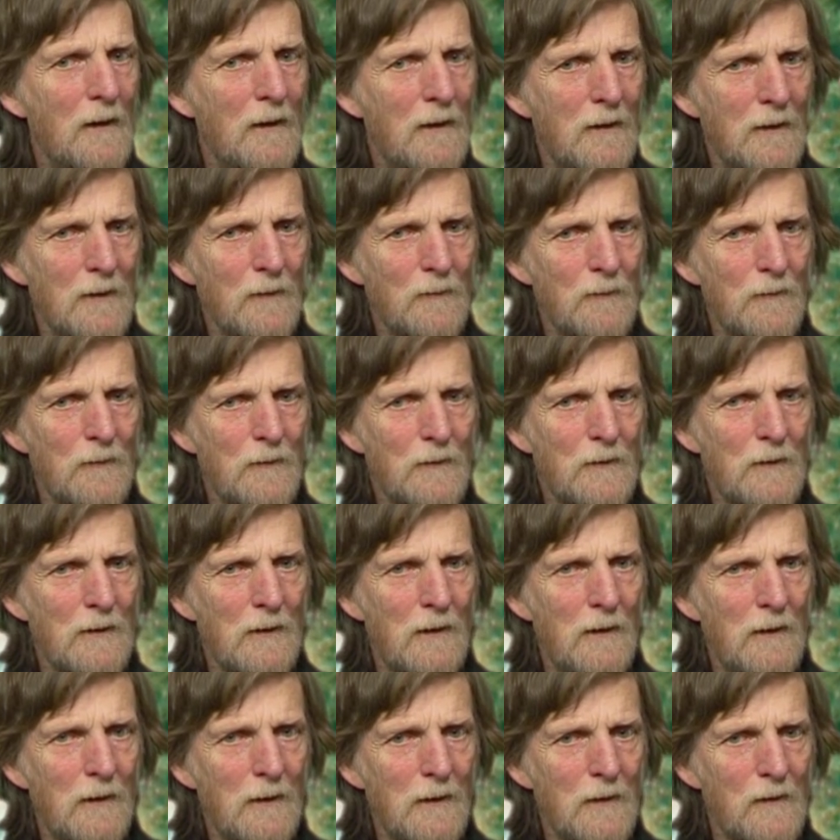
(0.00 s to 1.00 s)
I
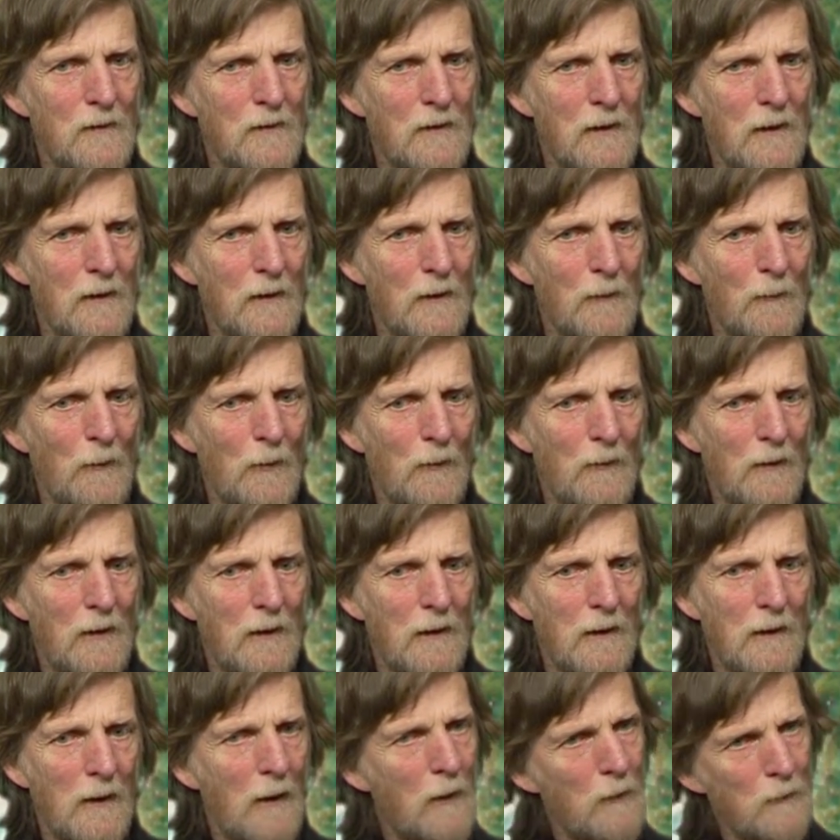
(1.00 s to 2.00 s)
try and send them
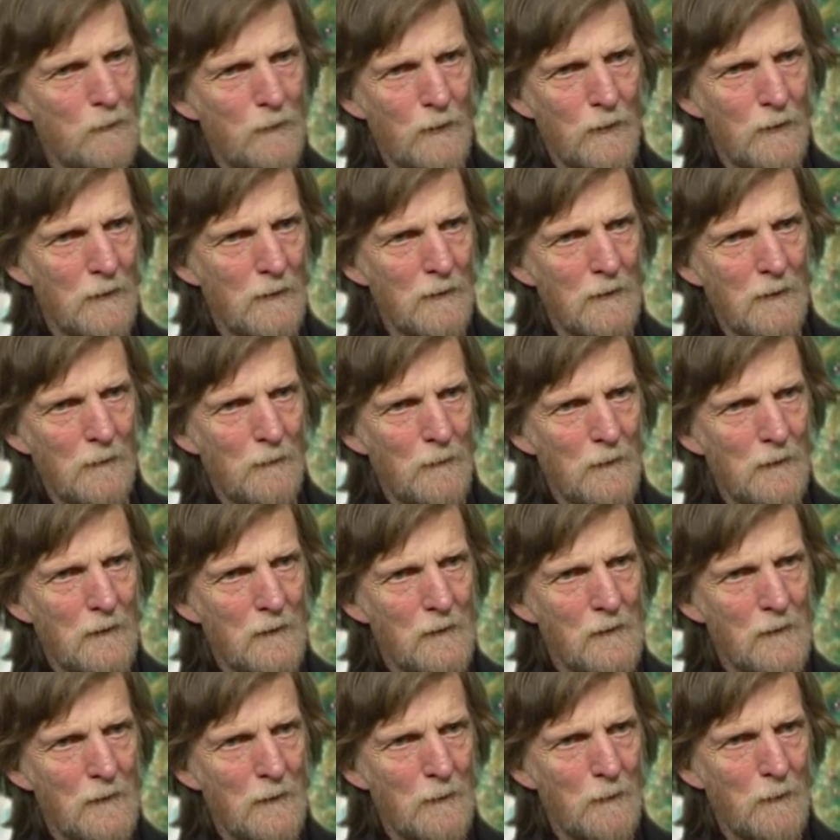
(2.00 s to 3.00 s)
away hopeful. I mean,
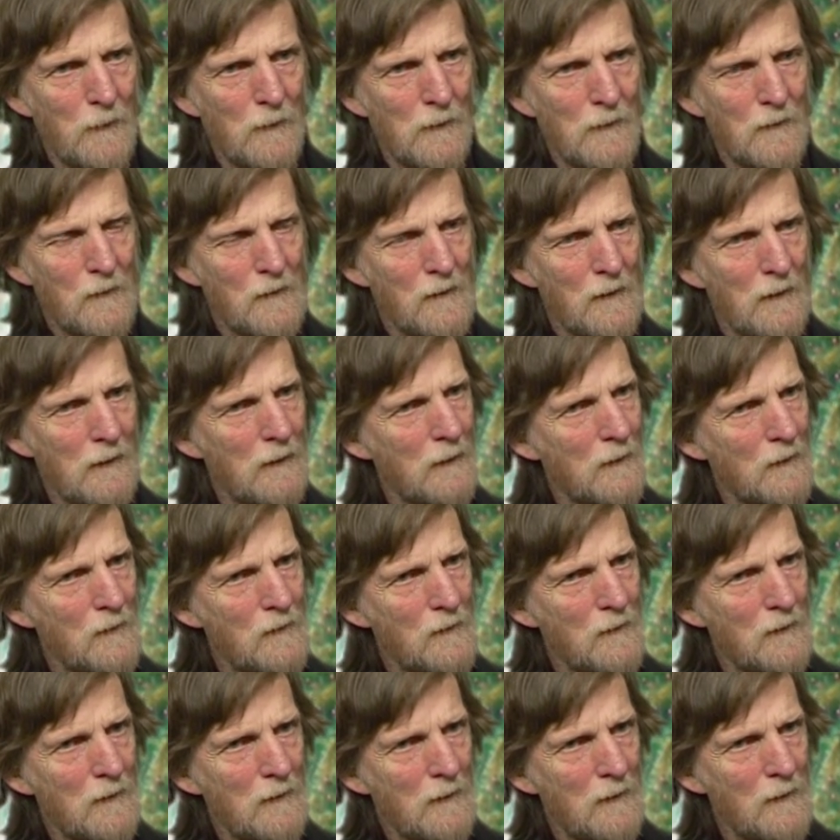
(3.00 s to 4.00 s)
there's no point saying it,
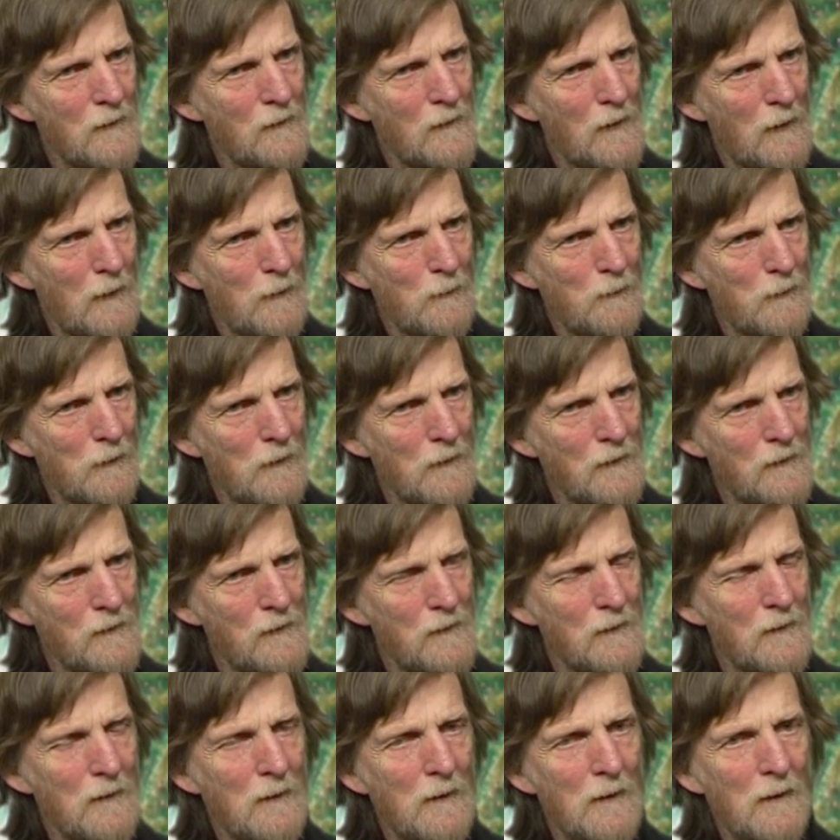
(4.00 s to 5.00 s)
it is
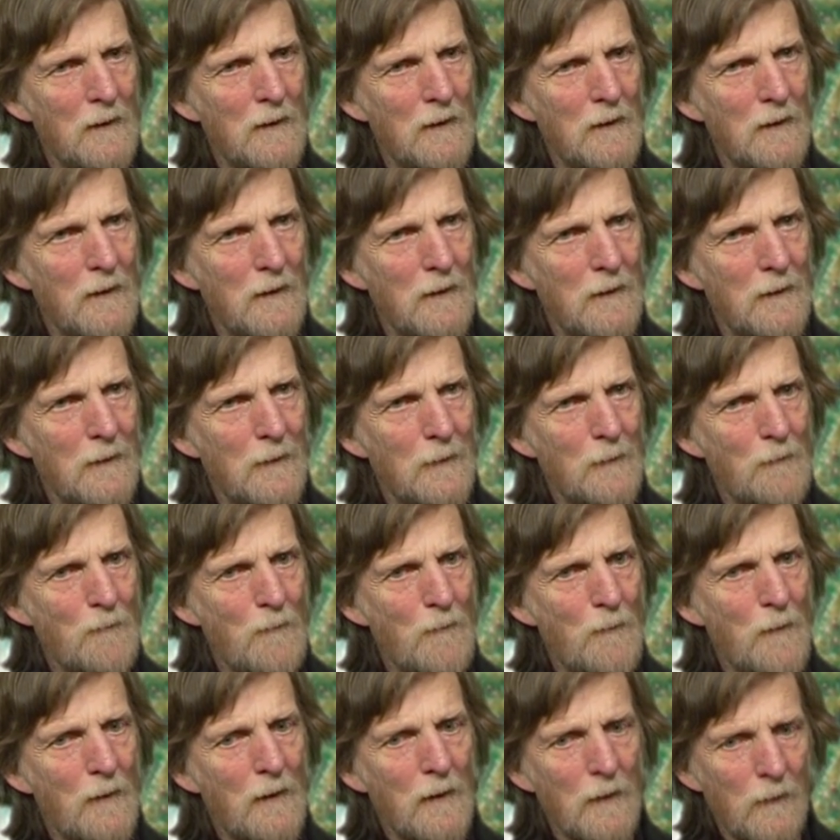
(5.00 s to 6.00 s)
hopeless.
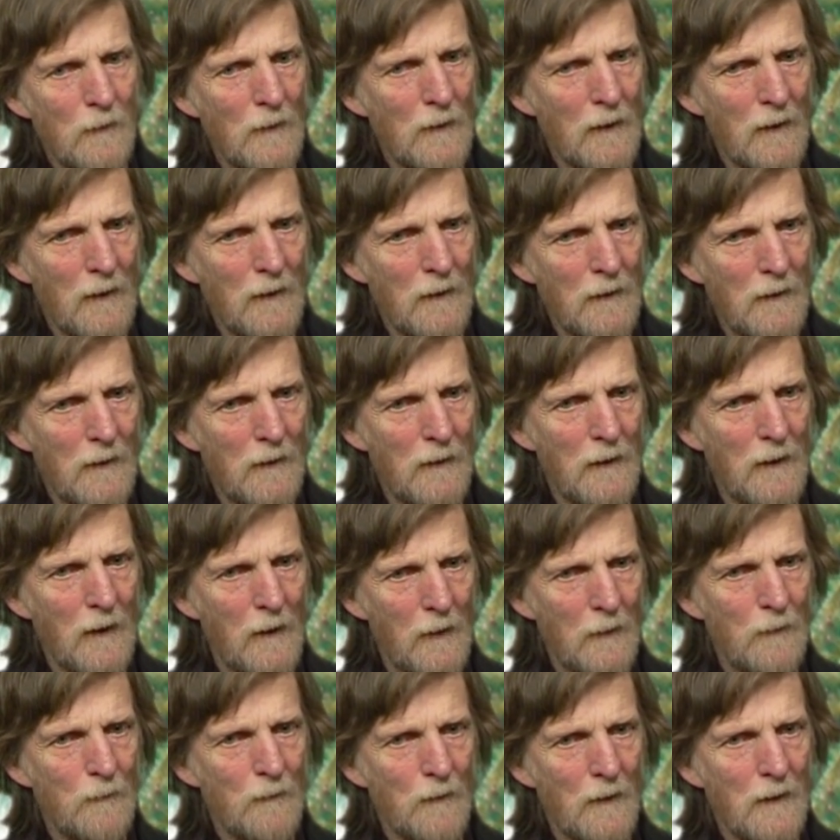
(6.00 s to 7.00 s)
Um, but equally, I, I
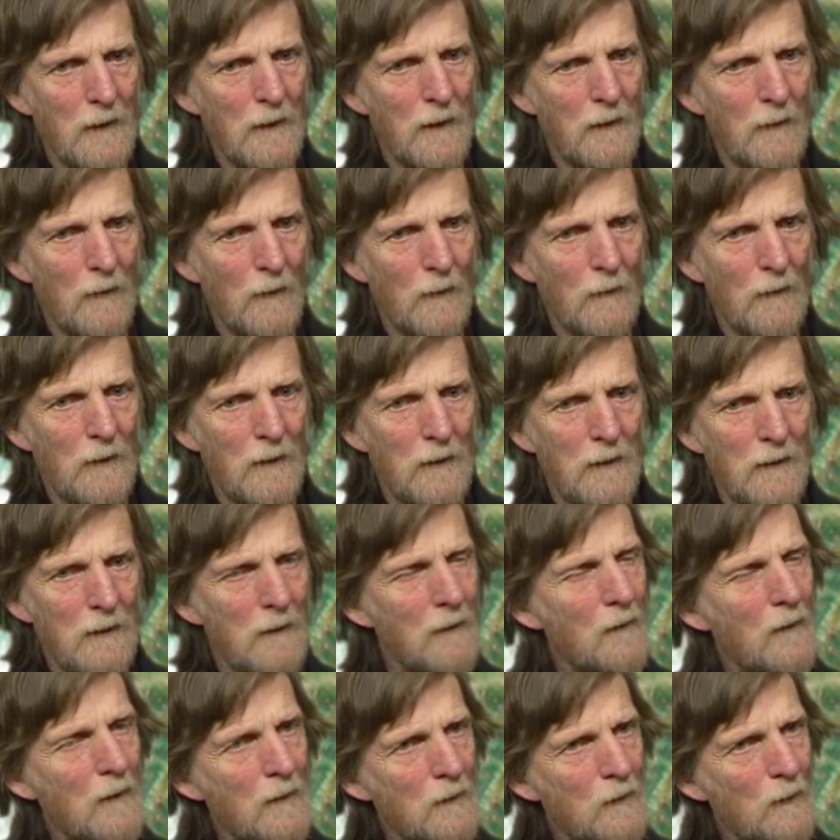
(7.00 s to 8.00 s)
hope they go away
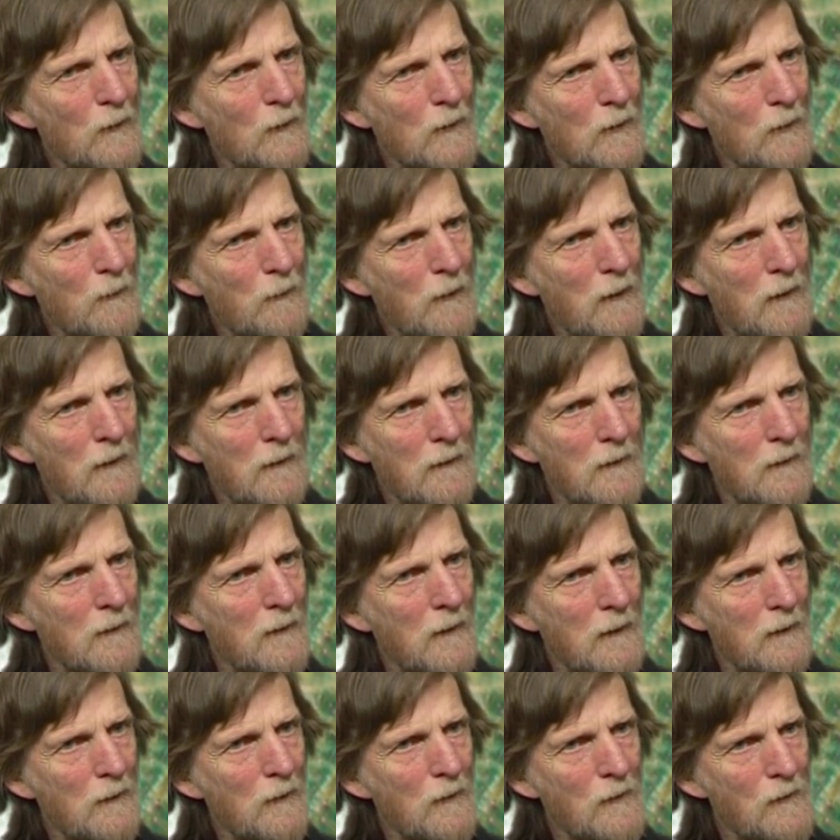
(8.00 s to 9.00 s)
and they talk about it
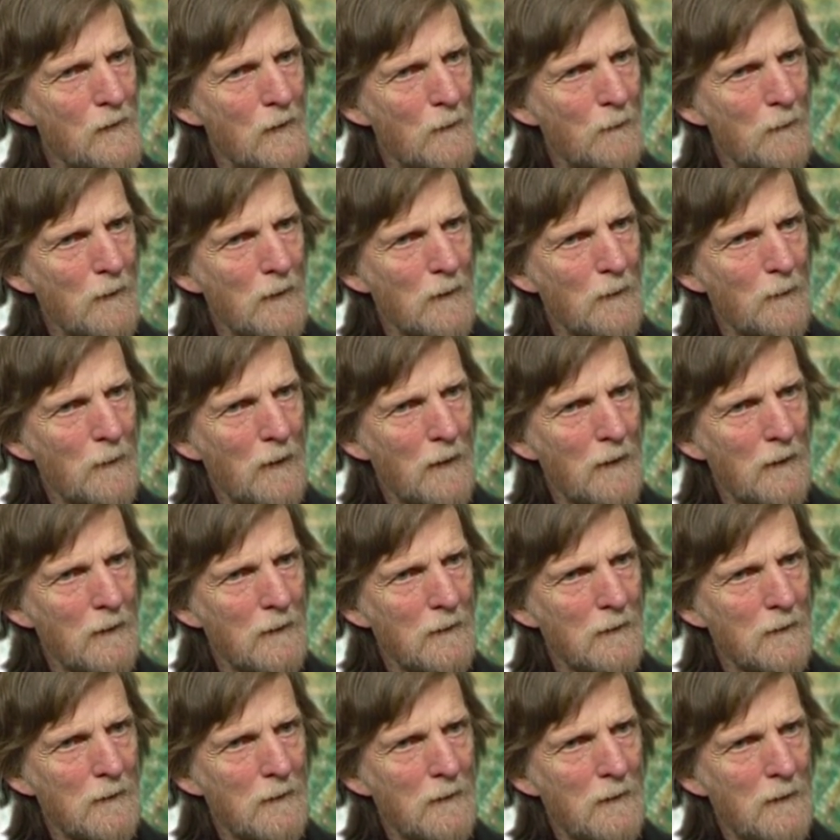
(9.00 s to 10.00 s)
and they do something about
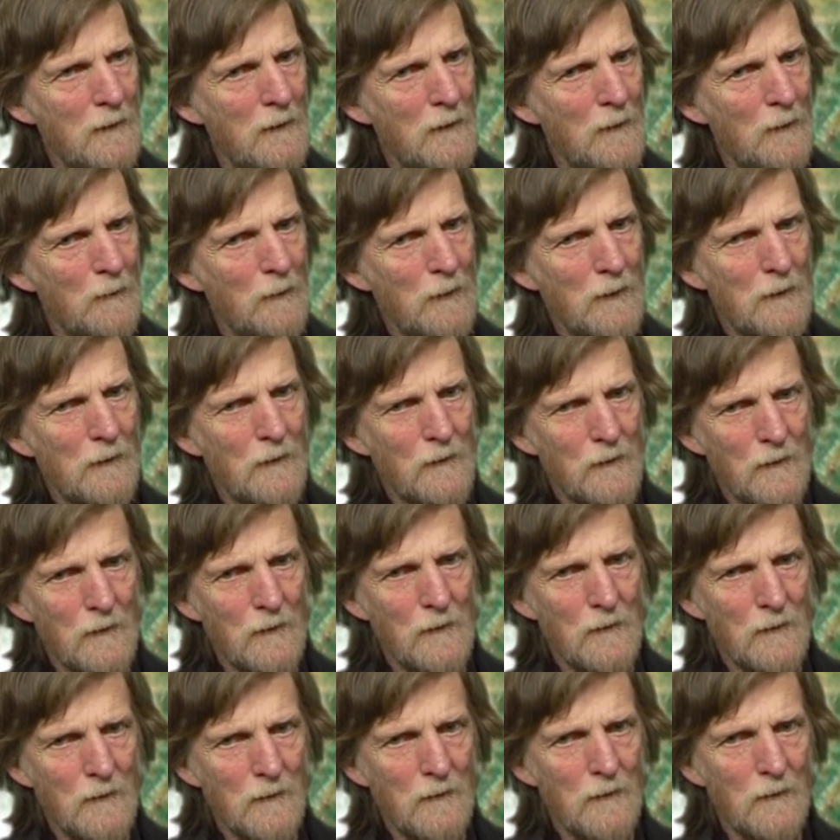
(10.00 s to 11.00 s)
it because
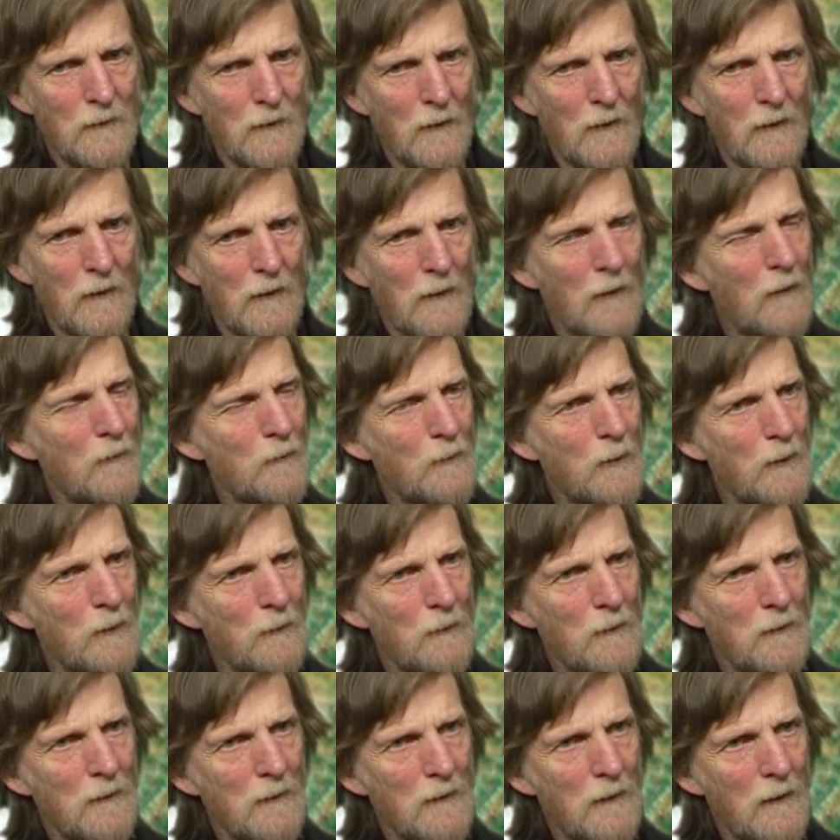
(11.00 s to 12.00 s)
there's just not enough
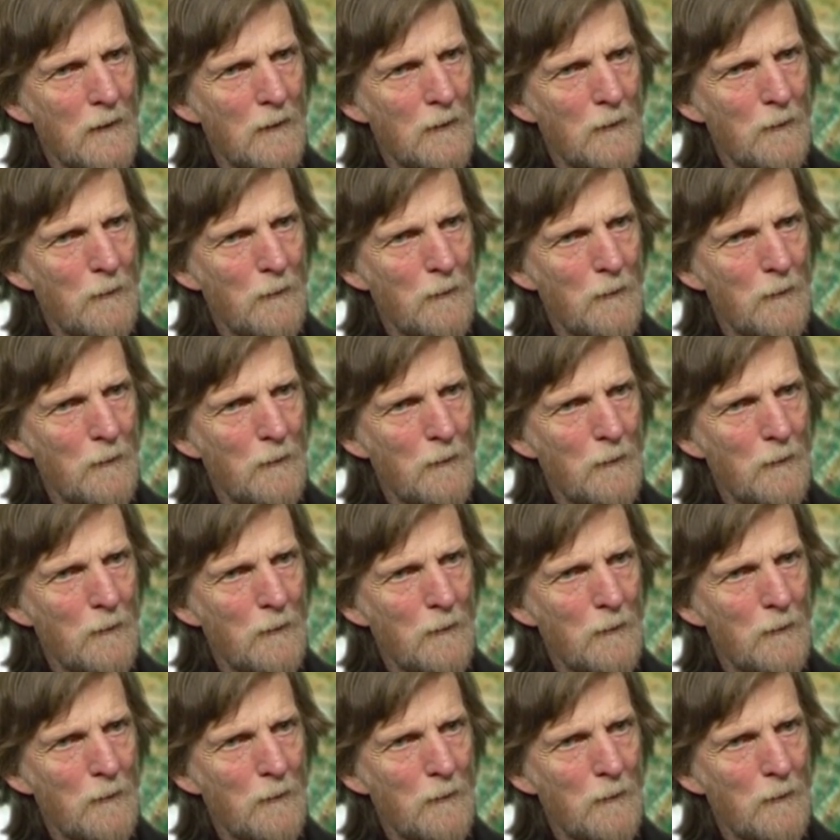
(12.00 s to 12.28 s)
people who know